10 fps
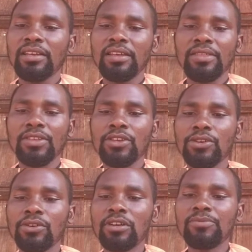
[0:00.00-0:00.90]

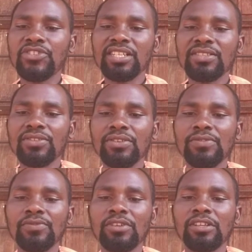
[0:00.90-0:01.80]
The
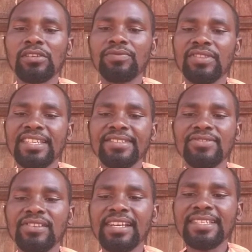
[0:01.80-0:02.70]
objective of
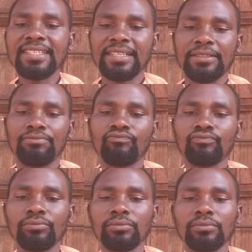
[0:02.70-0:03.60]
this
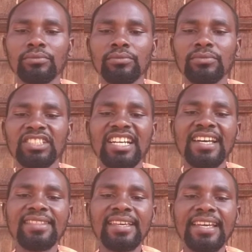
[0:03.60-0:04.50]
lesson,
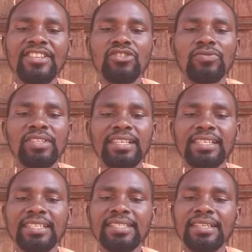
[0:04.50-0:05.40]
at the end of the
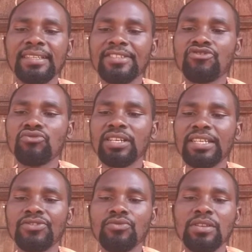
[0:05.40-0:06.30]
lesson, the
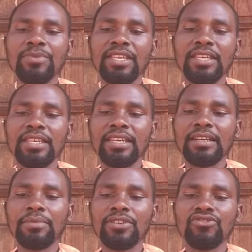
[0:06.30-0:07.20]
students will be
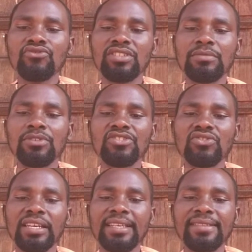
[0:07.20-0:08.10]
able to
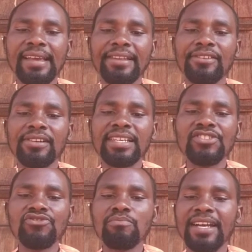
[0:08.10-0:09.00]
demonstrate their
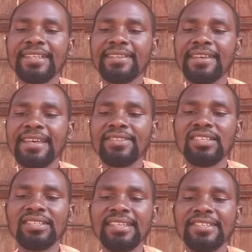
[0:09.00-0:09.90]
knowledge by
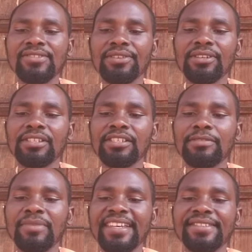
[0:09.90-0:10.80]
creating the
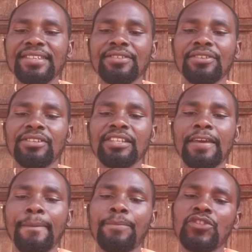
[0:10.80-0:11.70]
story based on
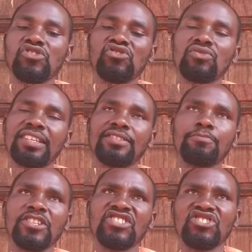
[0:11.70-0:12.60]
the sequence
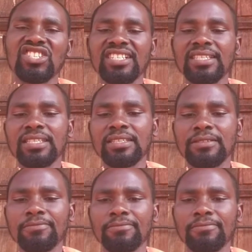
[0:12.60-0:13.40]
pictures.